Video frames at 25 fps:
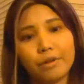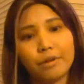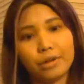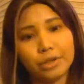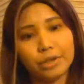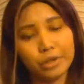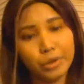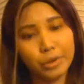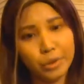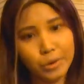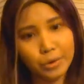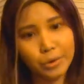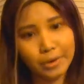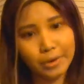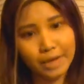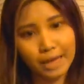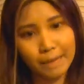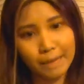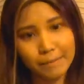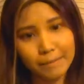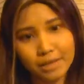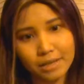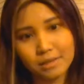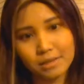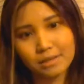the
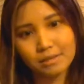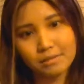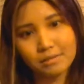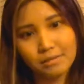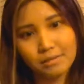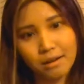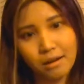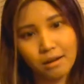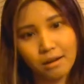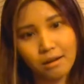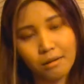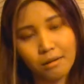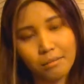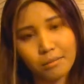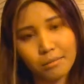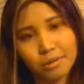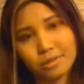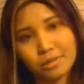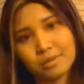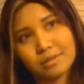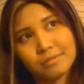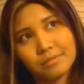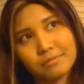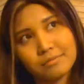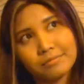co-cap is
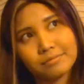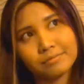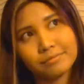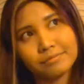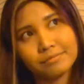almost,